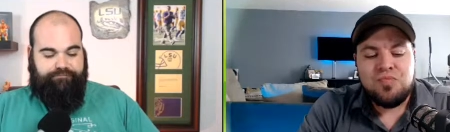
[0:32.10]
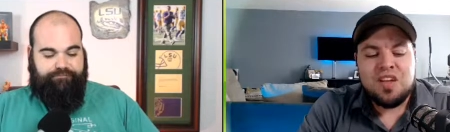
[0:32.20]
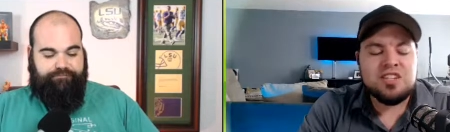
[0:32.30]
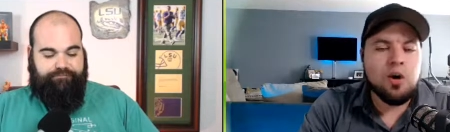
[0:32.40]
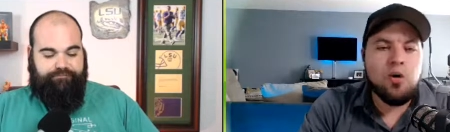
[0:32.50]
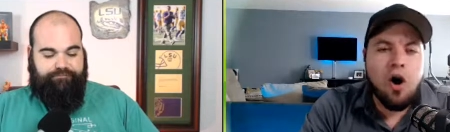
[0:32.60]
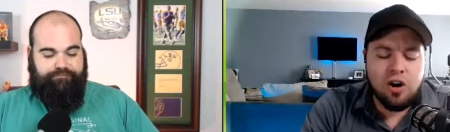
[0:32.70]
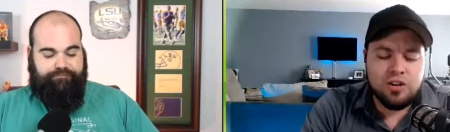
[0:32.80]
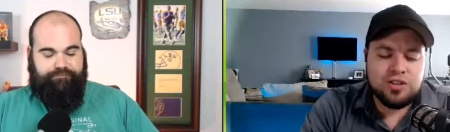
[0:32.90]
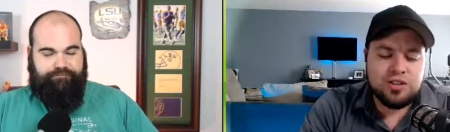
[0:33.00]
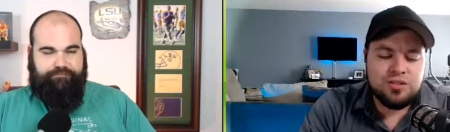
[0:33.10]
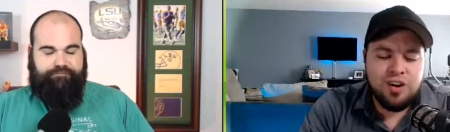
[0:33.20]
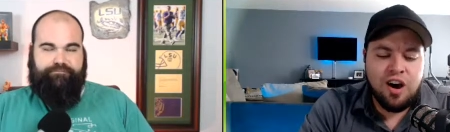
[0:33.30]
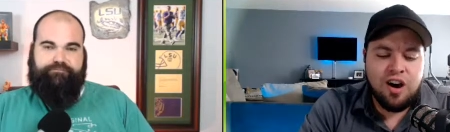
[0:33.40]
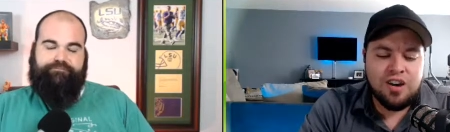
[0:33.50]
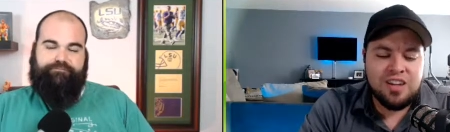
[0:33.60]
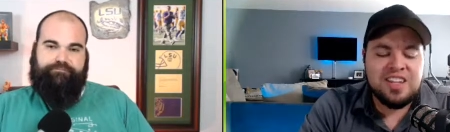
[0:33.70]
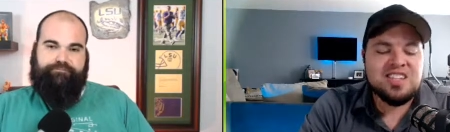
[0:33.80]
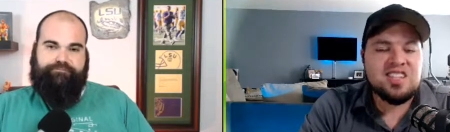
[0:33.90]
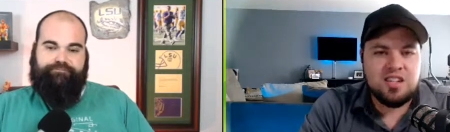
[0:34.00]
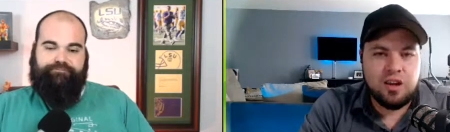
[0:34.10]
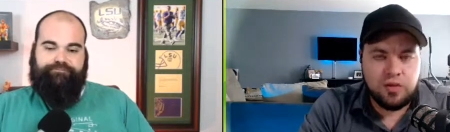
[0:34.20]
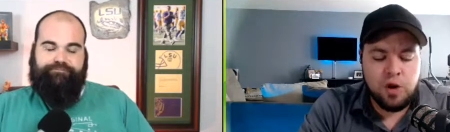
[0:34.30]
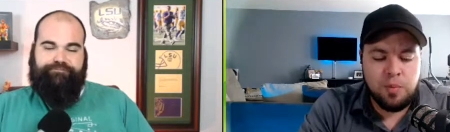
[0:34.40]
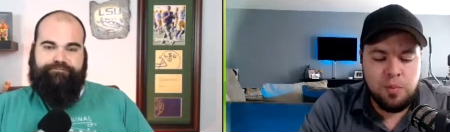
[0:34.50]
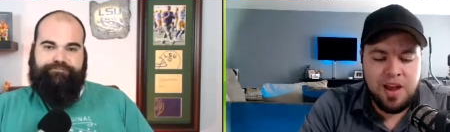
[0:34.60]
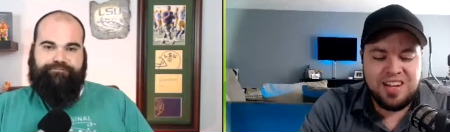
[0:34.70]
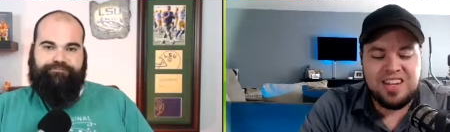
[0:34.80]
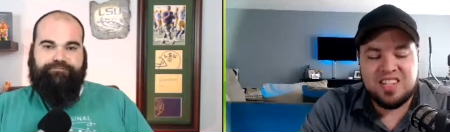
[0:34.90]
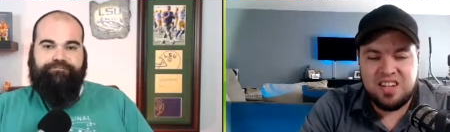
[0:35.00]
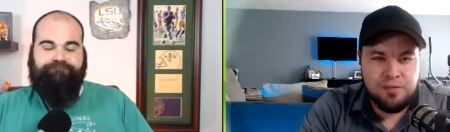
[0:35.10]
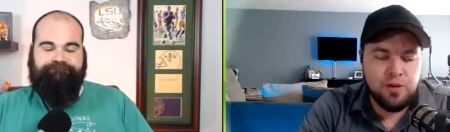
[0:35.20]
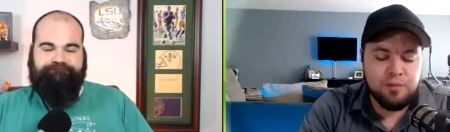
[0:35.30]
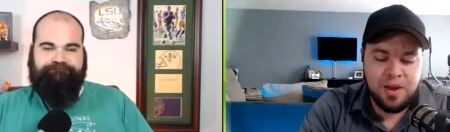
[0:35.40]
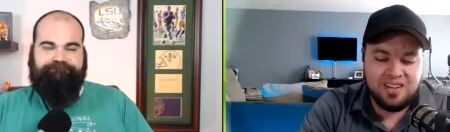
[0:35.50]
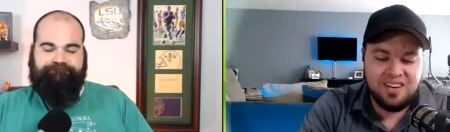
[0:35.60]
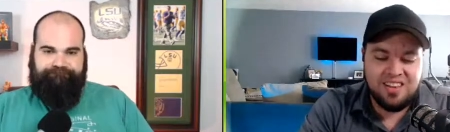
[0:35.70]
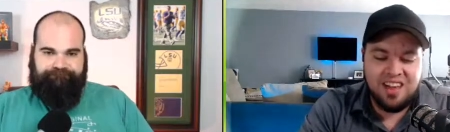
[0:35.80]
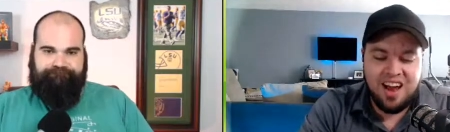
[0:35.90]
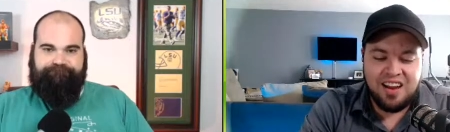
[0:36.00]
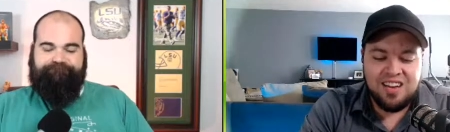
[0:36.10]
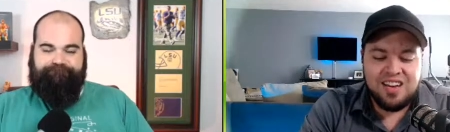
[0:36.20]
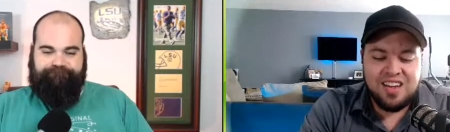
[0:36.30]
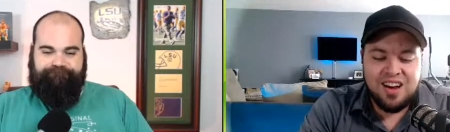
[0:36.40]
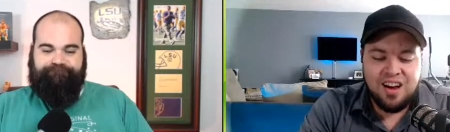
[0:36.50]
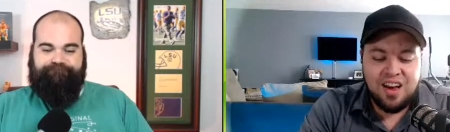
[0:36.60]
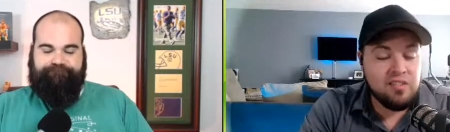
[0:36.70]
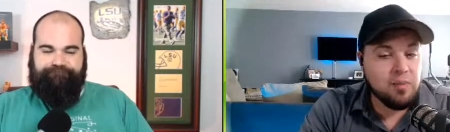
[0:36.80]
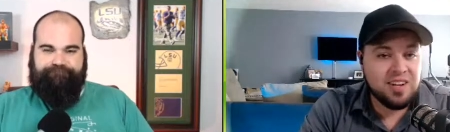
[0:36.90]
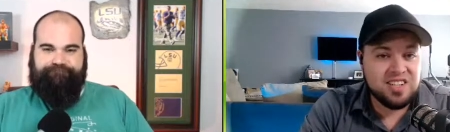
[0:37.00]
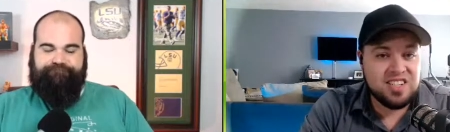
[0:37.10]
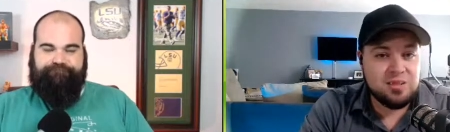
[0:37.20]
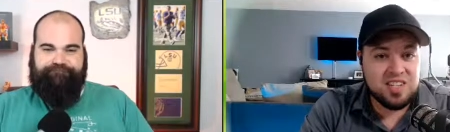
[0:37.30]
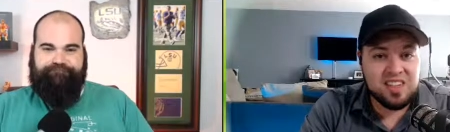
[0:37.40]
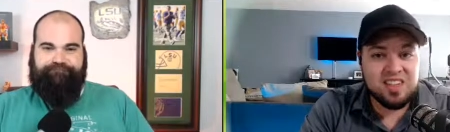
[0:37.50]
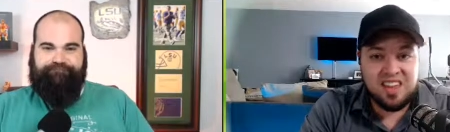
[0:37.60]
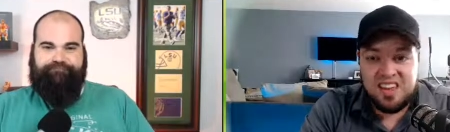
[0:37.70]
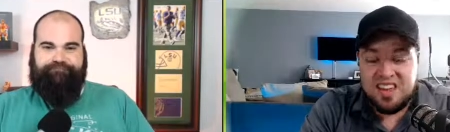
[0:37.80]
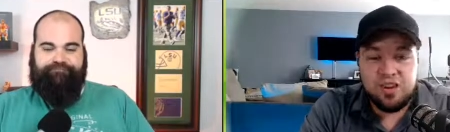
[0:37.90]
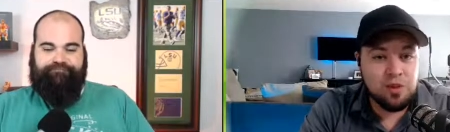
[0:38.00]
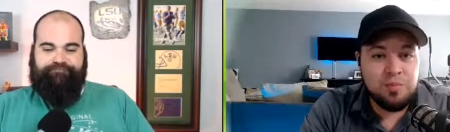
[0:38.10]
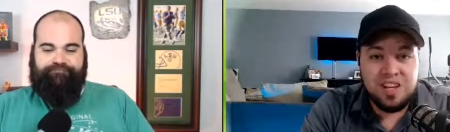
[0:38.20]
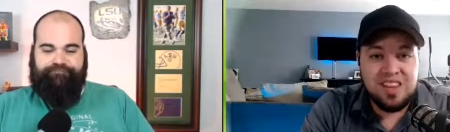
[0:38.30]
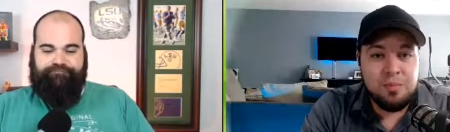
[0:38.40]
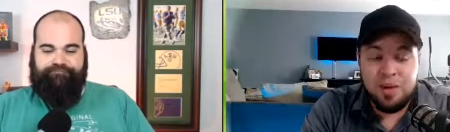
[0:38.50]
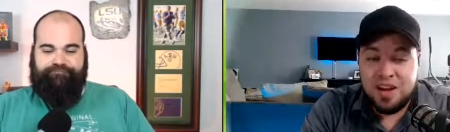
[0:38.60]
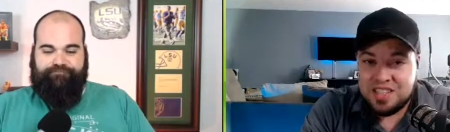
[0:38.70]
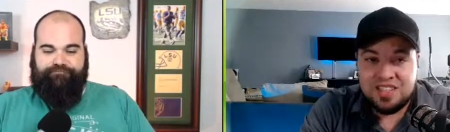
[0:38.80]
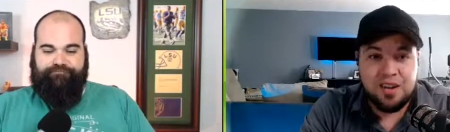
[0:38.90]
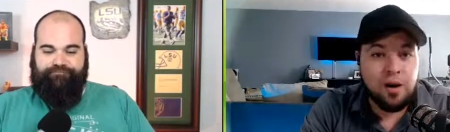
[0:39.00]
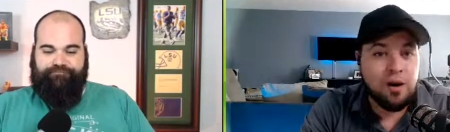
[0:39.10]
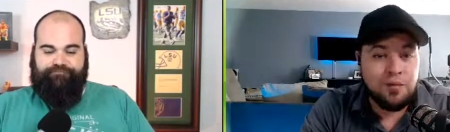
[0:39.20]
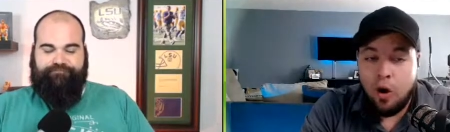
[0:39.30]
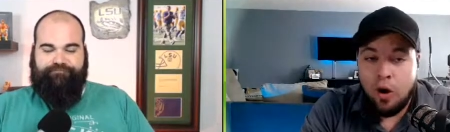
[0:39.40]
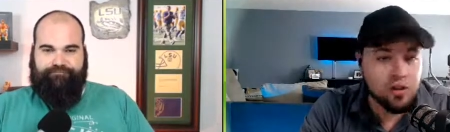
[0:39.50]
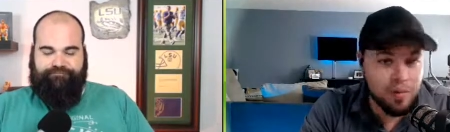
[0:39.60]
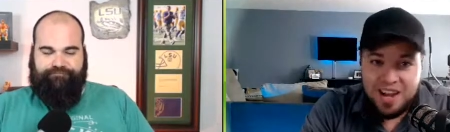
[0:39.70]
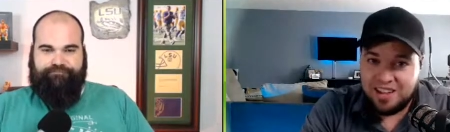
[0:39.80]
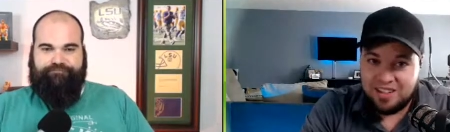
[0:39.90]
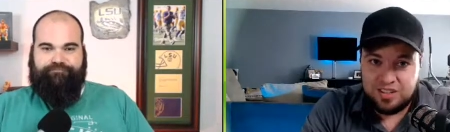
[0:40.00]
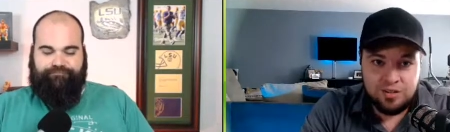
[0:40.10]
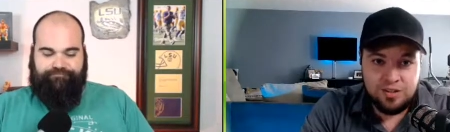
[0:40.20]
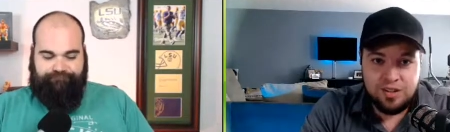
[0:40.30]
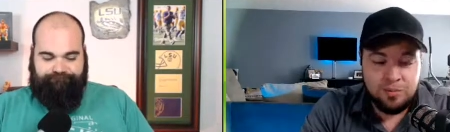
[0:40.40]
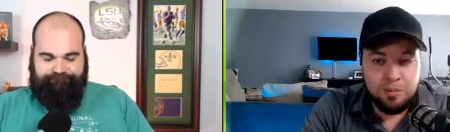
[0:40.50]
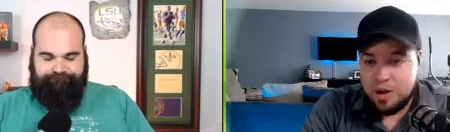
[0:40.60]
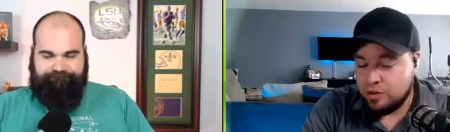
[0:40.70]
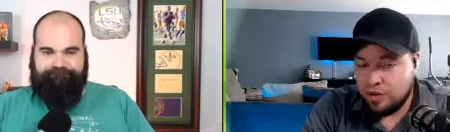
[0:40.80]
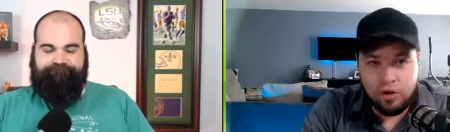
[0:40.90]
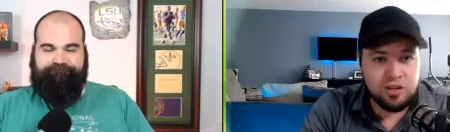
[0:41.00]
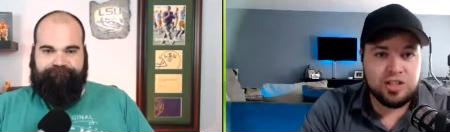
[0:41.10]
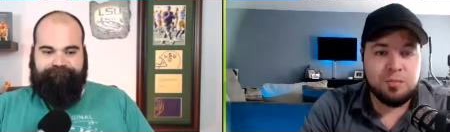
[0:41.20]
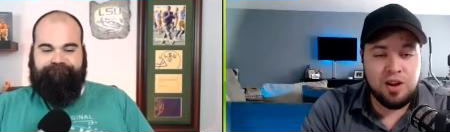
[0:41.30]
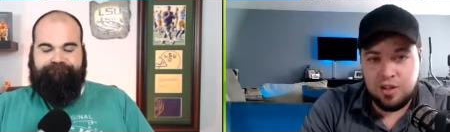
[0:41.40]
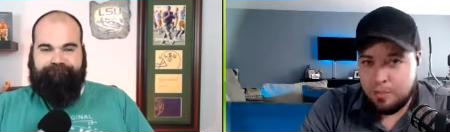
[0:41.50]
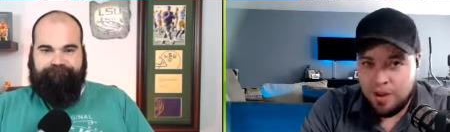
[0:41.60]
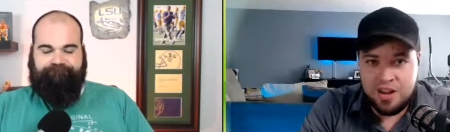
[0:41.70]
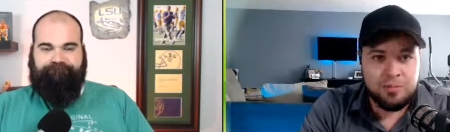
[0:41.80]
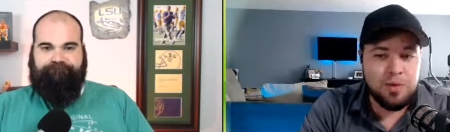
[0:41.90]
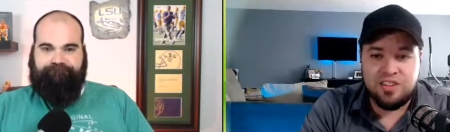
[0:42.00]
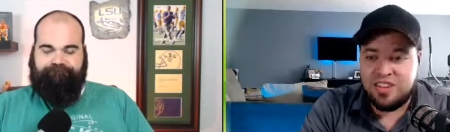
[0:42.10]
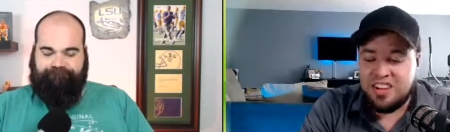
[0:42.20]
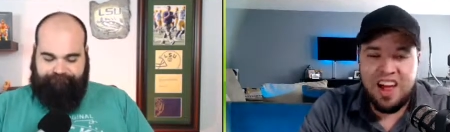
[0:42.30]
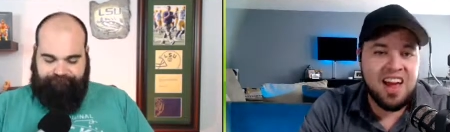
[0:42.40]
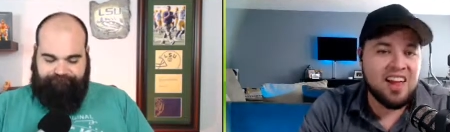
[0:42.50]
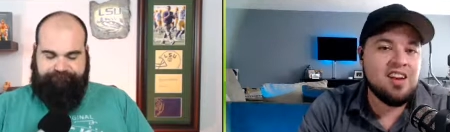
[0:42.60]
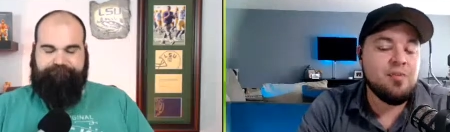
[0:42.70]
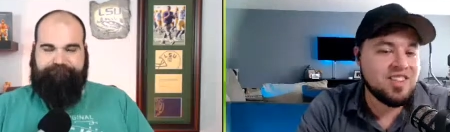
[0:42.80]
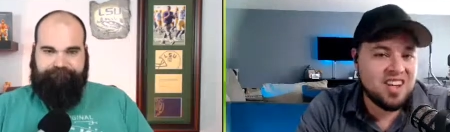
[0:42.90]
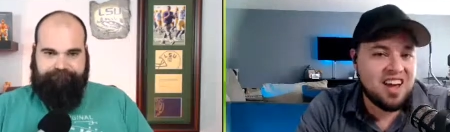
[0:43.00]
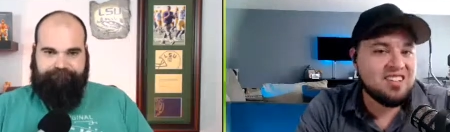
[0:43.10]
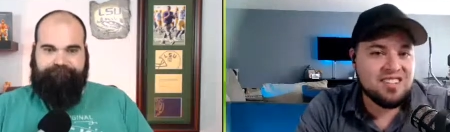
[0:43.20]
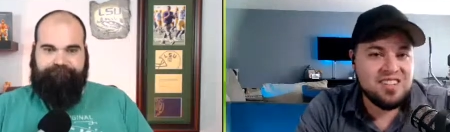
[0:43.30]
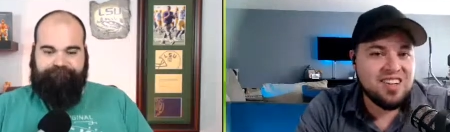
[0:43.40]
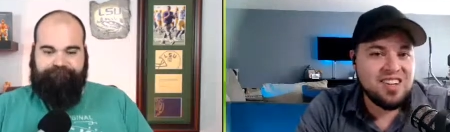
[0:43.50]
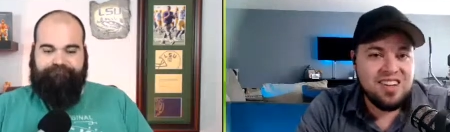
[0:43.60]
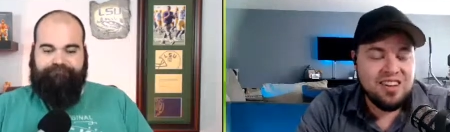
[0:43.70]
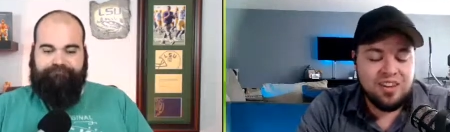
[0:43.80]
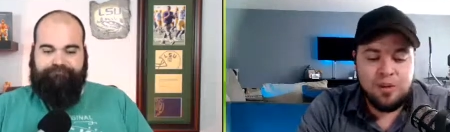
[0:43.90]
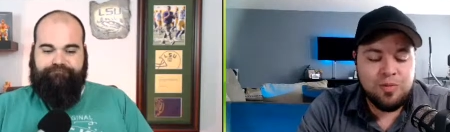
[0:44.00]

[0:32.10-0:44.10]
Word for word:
Speaker 1: So Arch, uh, he's the son of Cooper Manning. He's the nephew of Peyton and Eli. Uh, everybody seems to think that he could be the best of all the Mannings, better than Archie, better than Peyton, better than Eli. And everybody's got a, you know,